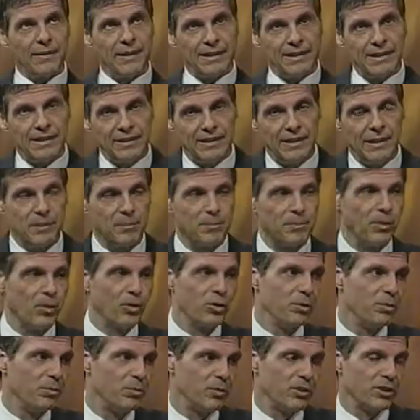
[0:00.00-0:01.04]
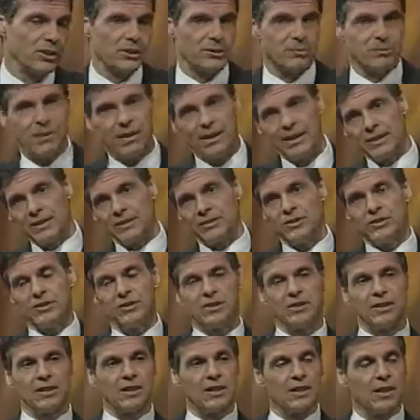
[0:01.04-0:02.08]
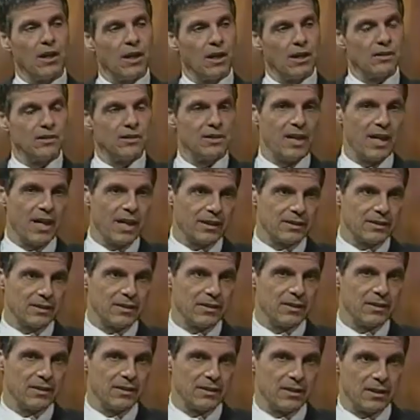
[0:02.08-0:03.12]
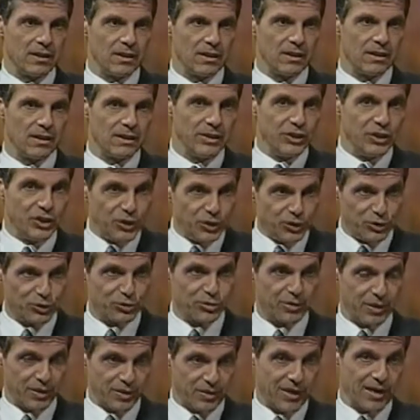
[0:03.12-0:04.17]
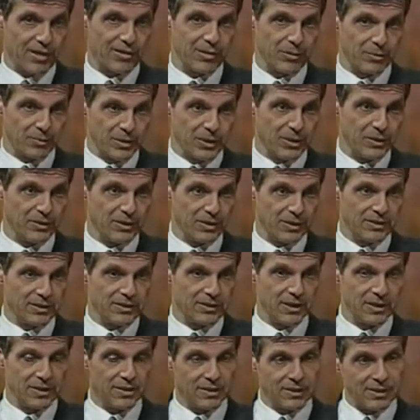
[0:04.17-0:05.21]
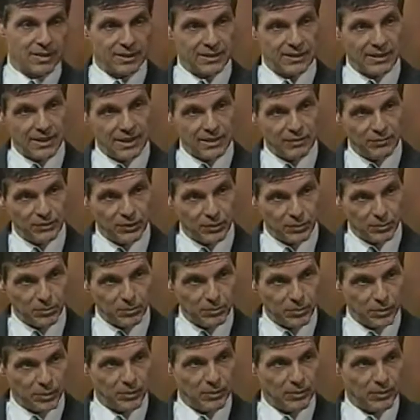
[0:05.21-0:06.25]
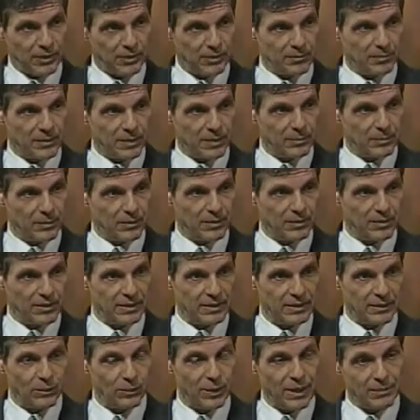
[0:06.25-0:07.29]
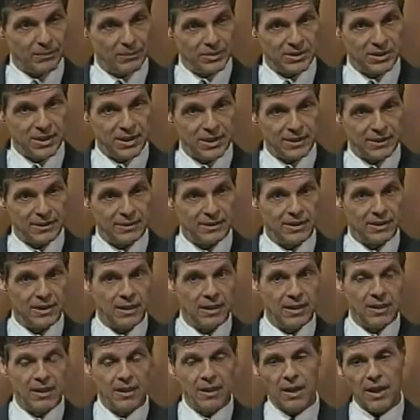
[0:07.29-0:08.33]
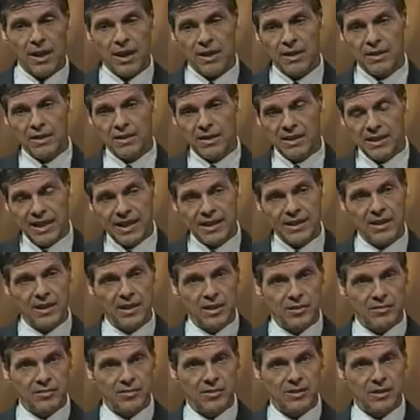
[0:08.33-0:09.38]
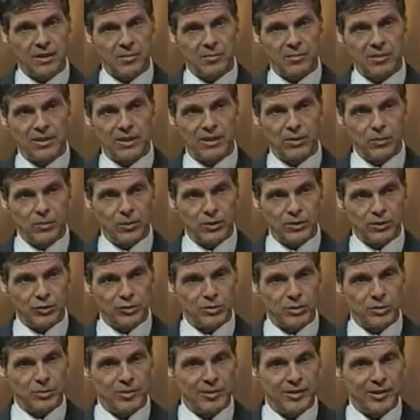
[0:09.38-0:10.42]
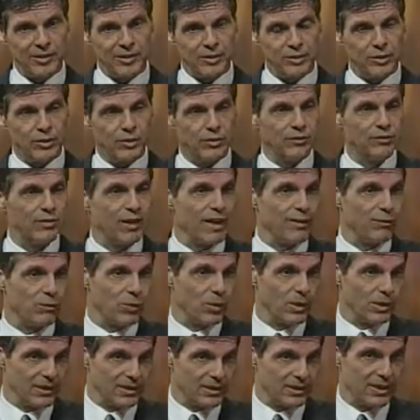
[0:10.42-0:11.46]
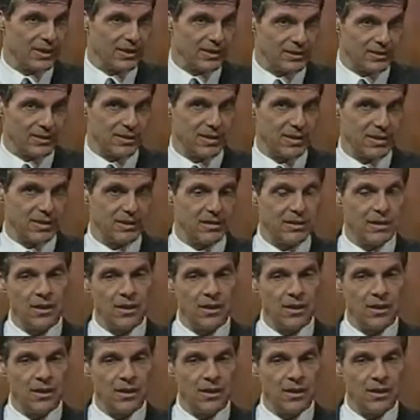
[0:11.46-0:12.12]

can get both books by just contacting Nutra Therapeutics, and I think I gave your people the website and the 800 number, that 1-888-251-1010.